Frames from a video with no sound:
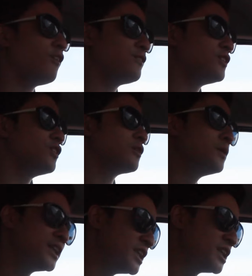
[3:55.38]
of the door,
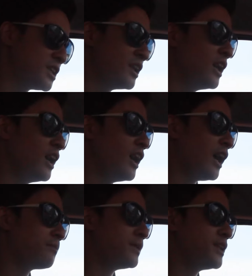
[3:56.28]
which is
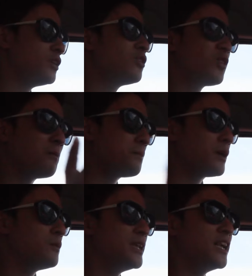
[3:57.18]
pretty good
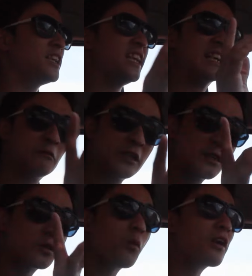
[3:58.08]
compared with the Ertiga, which
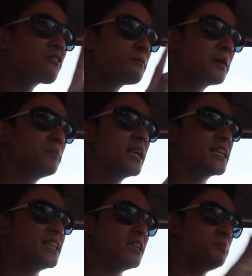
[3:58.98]
is one of my
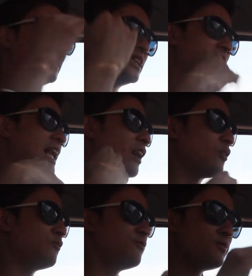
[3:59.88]
biggest nitpicks, lack of